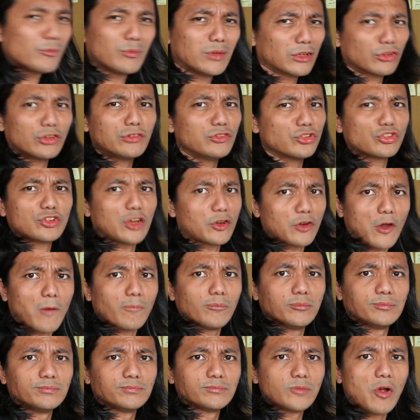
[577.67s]
I think just
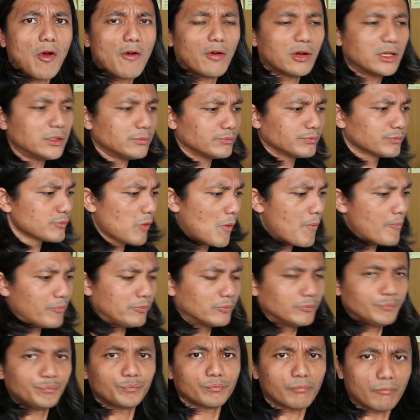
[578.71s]
cannot. Right?
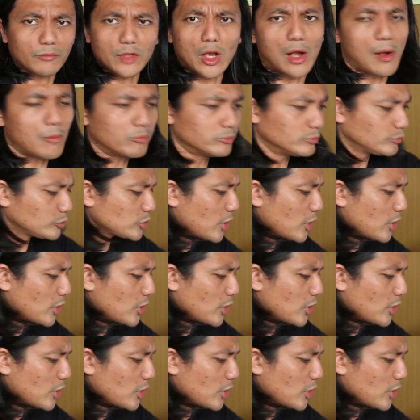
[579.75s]
Yeah.